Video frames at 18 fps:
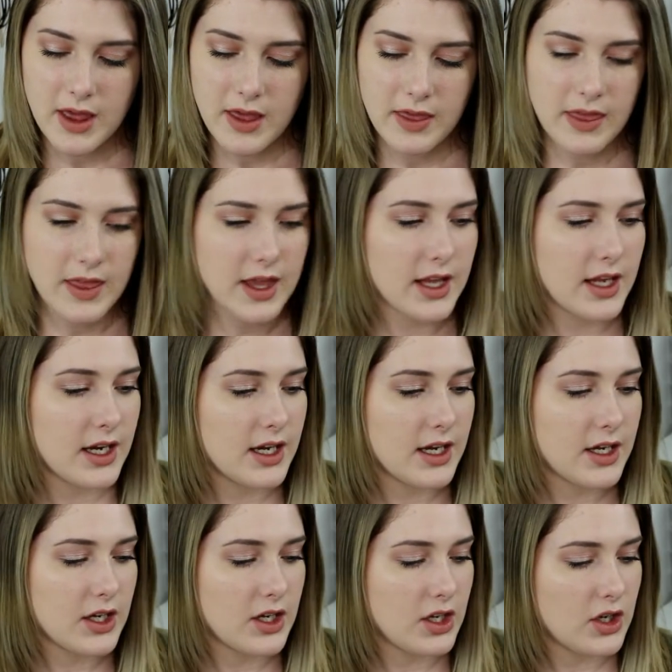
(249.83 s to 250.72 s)
Then
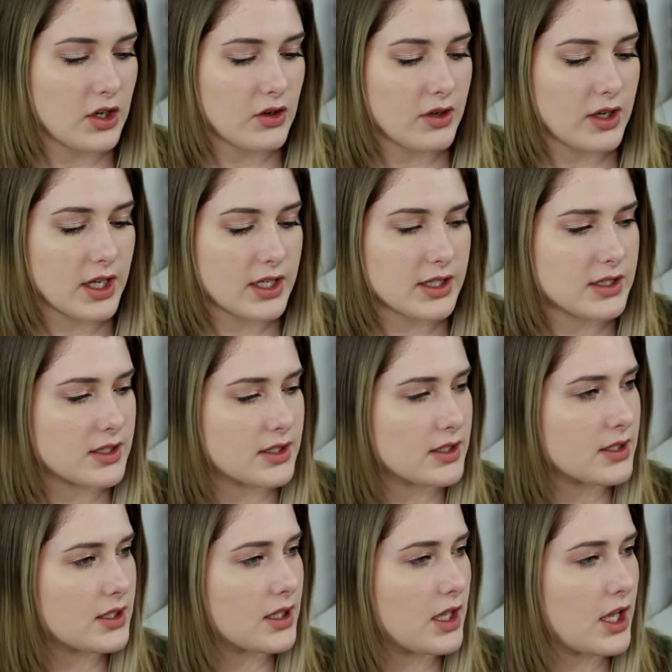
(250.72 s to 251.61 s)
you get
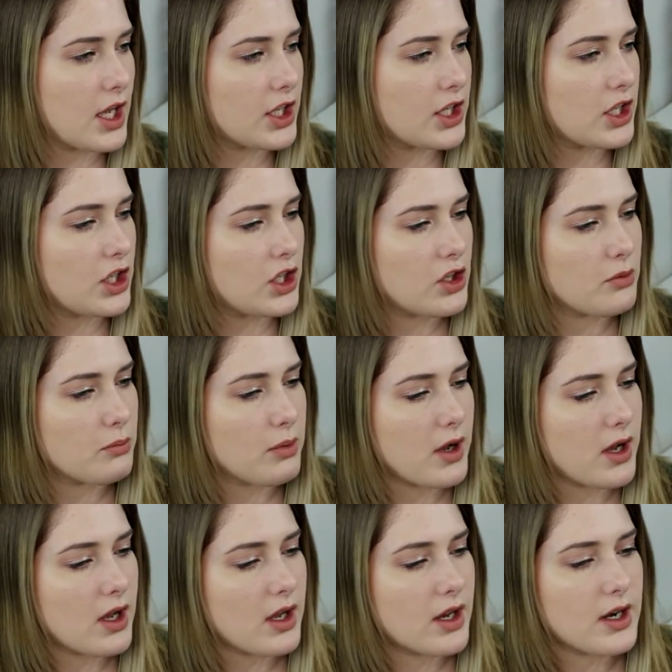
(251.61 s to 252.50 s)
a
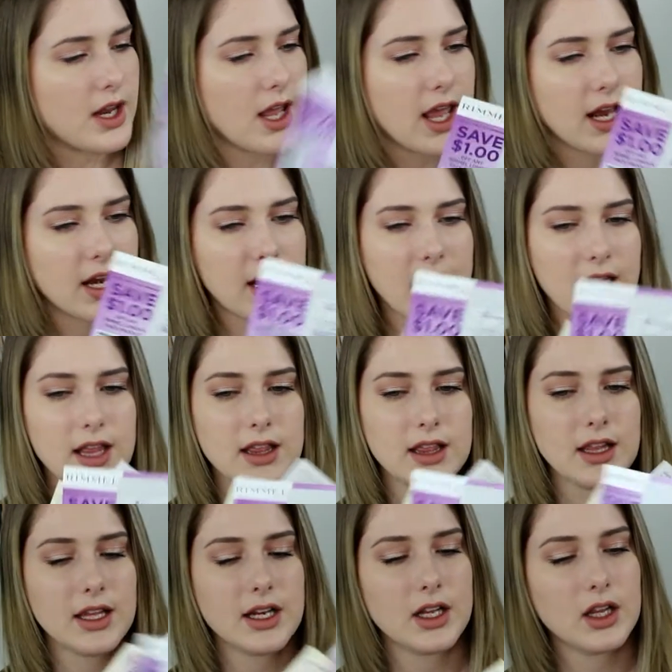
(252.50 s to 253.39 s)
coupon and a
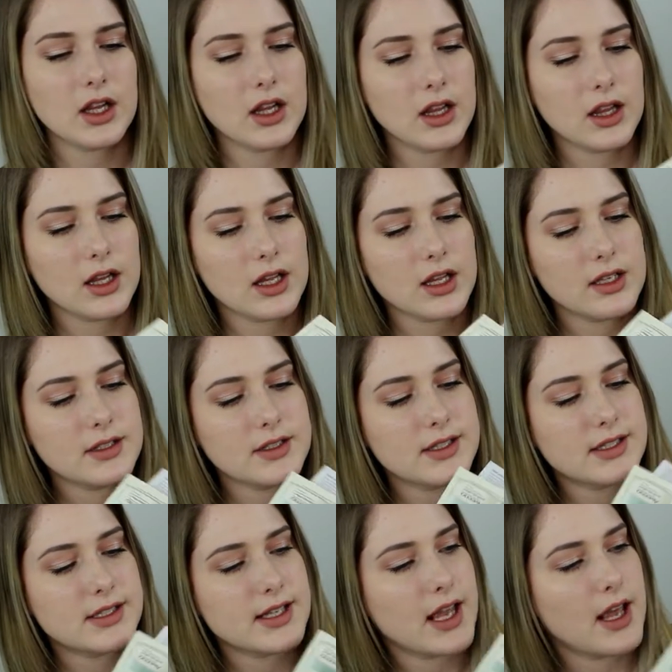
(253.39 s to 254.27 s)
little
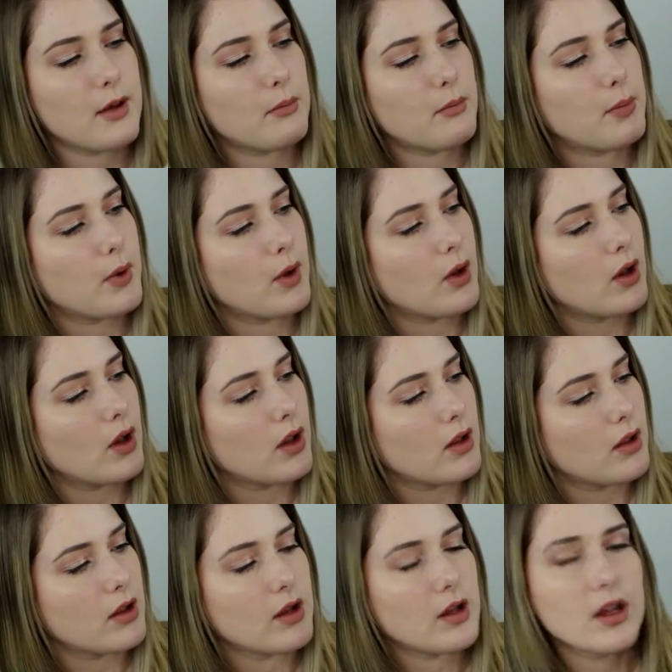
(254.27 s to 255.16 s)

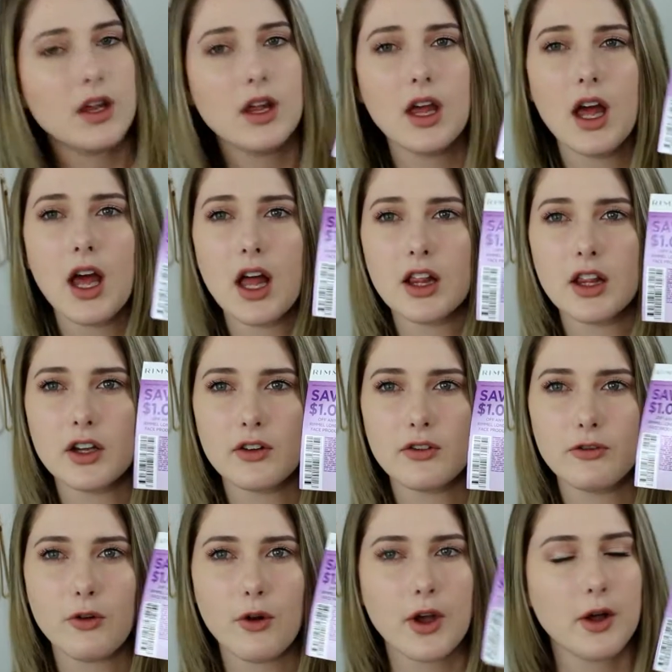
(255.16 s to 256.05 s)
sample, a little
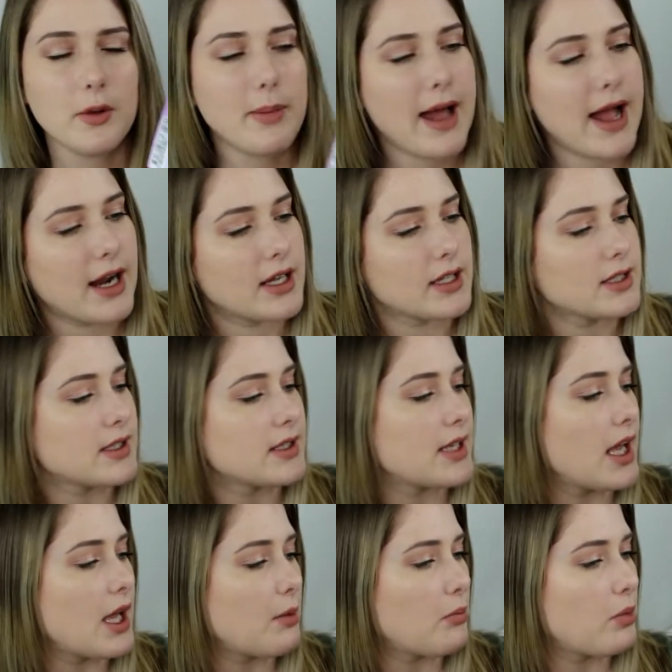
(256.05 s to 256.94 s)
foil packet
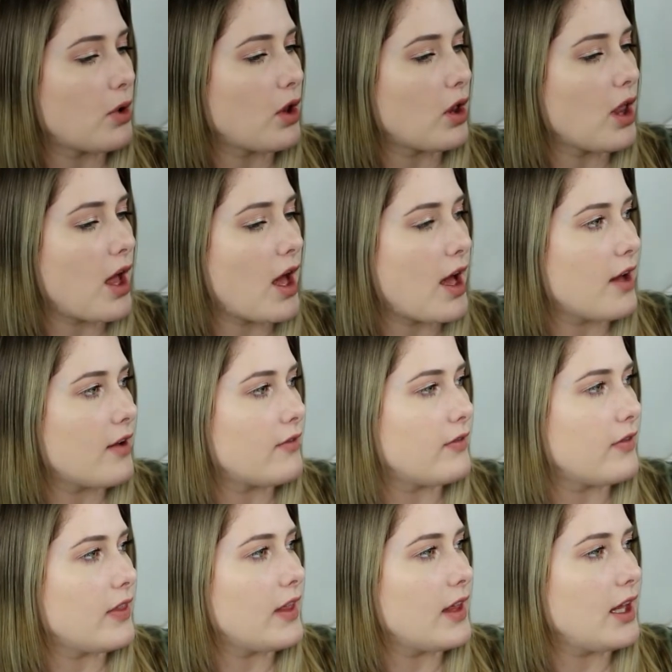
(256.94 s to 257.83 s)
sample of
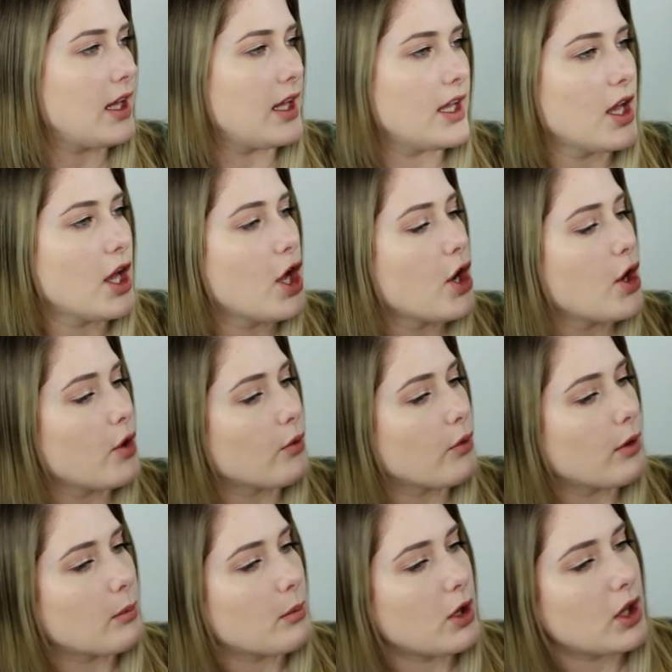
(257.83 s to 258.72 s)
the
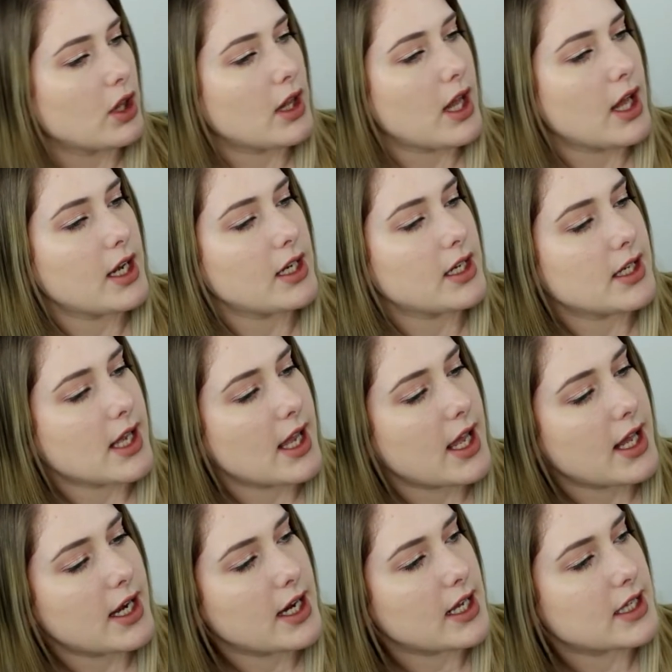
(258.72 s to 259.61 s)
Rimmel
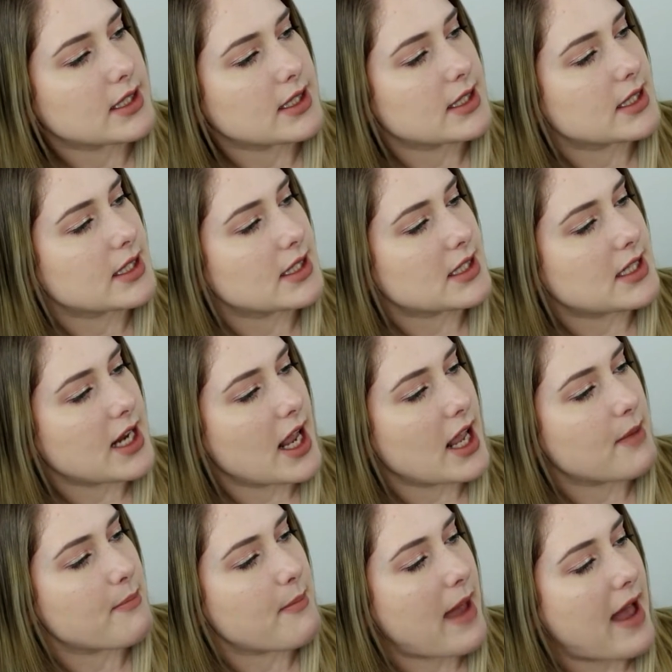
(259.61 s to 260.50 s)
London Stay
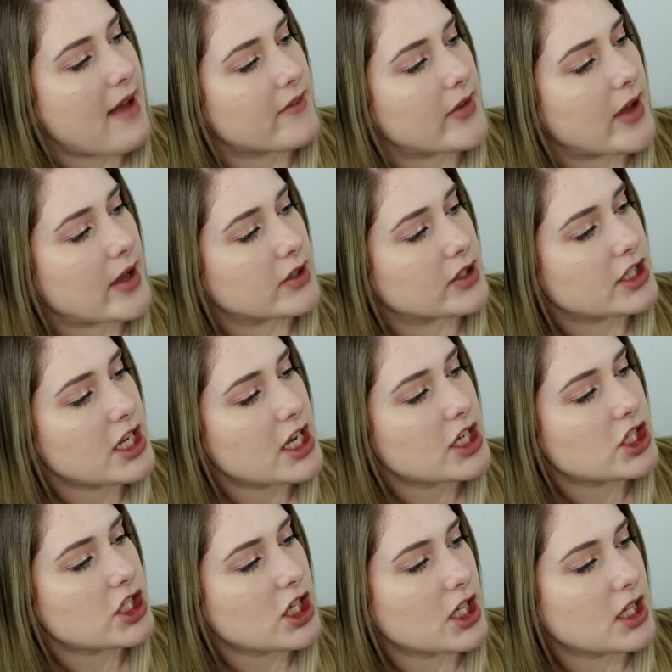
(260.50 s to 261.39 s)
Matte Foundation.